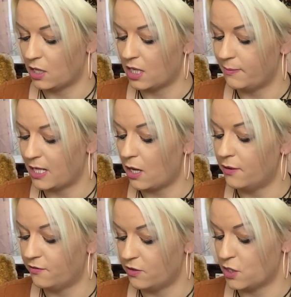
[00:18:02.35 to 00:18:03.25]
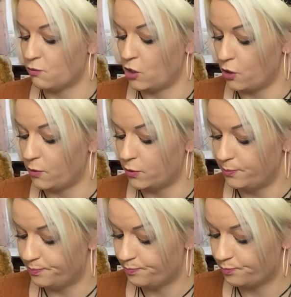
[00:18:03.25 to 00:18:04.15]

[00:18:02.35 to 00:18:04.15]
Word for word: You're going to be going through this renewal.